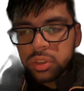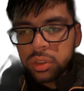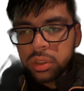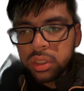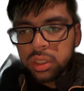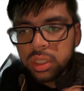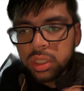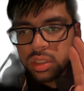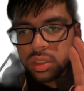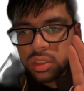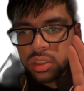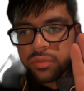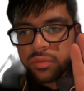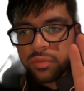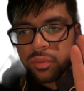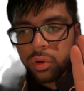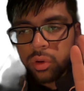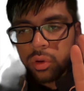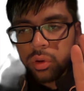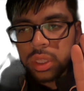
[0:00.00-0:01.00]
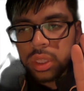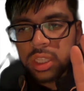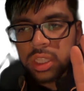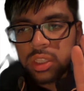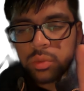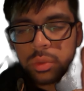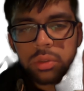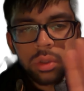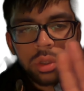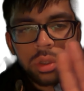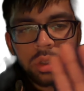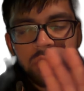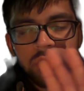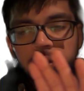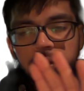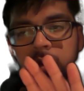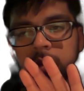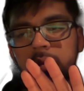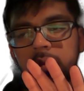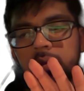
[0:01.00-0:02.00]
there's four things we're doing, four
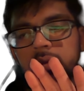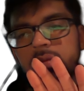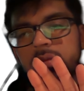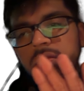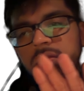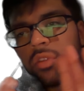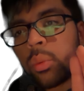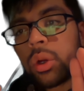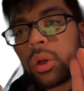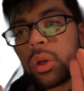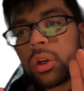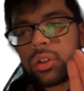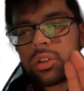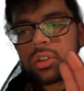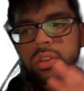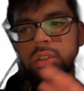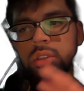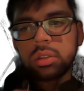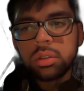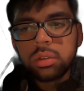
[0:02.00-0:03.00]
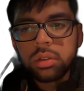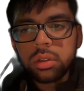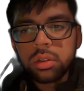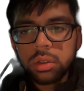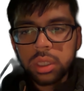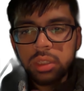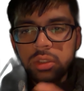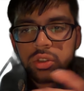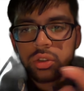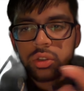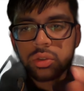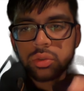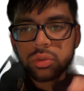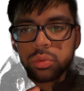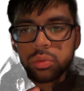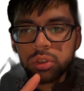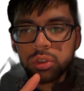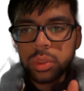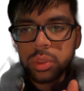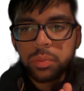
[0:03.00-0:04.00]
words. Okay, so we've got
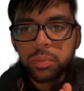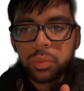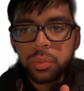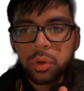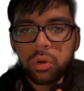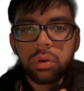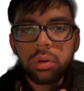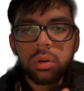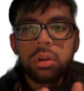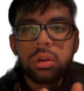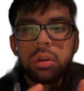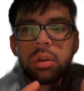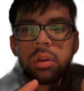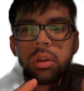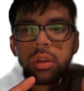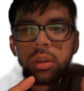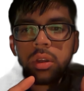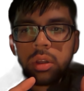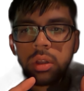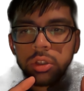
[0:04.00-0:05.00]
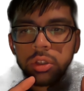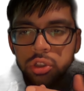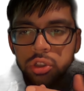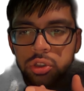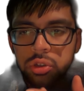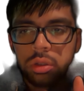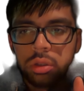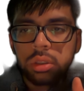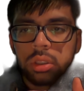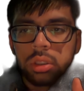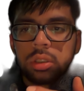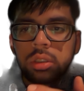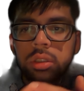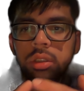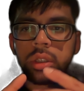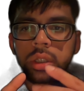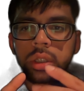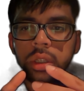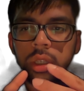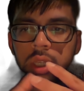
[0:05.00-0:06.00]
switch port trunk
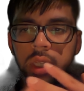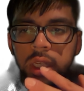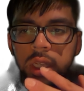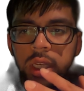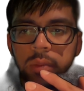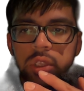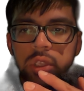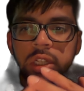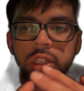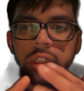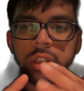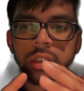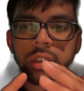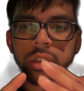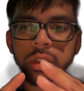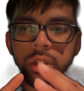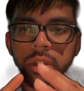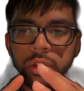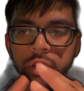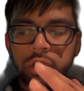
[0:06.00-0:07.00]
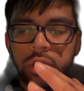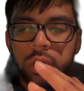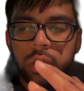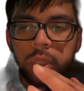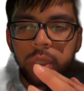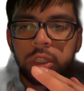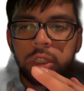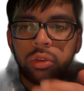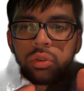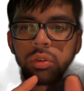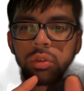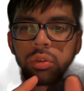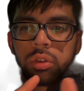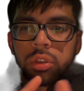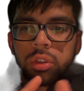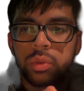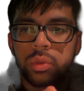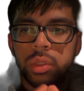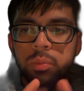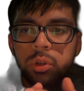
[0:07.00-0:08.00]
encapsulation .1q,
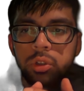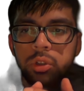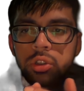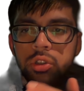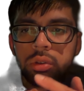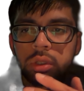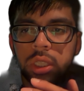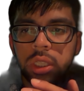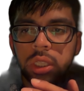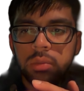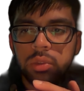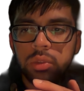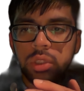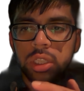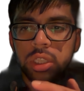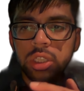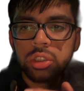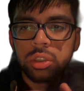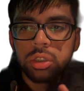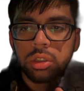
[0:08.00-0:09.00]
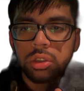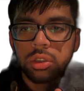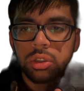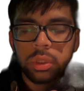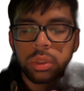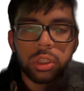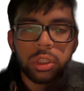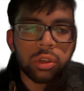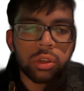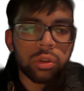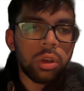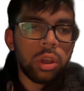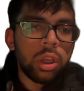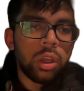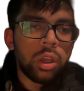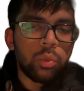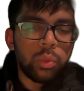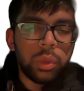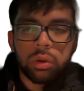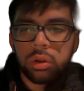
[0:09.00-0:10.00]
switch port trunk encapsulation .1q. We
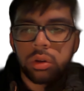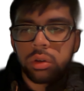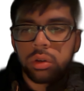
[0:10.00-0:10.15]
are